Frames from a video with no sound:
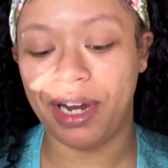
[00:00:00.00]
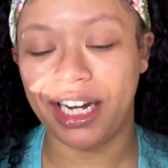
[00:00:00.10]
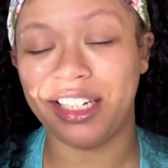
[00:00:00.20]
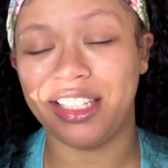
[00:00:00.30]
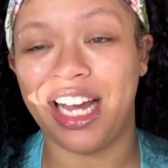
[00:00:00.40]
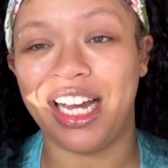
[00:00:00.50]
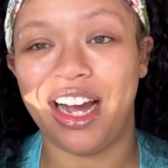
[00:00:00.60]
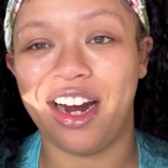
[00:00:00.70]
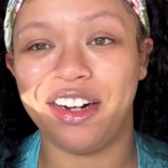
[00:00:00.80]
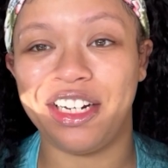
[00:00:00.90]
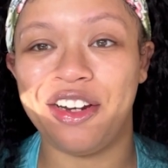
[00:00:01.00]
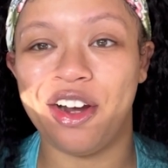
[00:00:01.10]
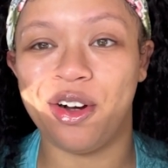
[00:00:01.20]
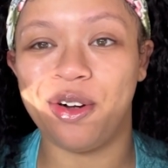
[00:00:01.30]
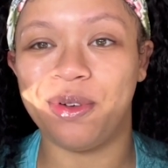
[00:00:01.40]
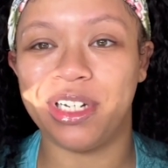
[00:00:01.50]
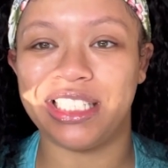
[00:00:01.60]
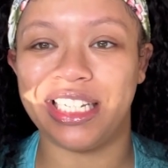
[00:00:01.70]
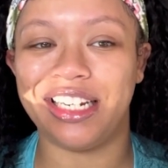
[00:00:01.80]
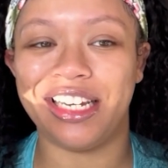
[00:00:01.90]
not gonna lie, I already know
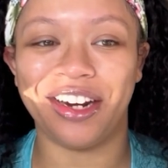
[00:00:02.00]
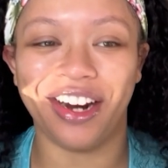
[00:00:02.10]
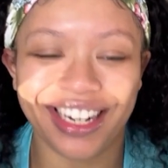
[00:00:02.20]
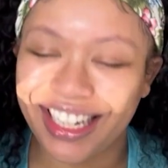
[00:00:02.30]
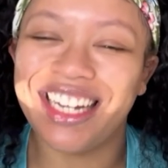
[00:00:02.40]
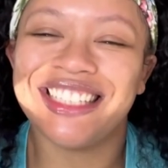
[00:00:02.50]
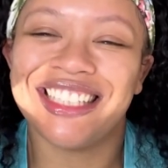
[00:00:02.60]
what's in here because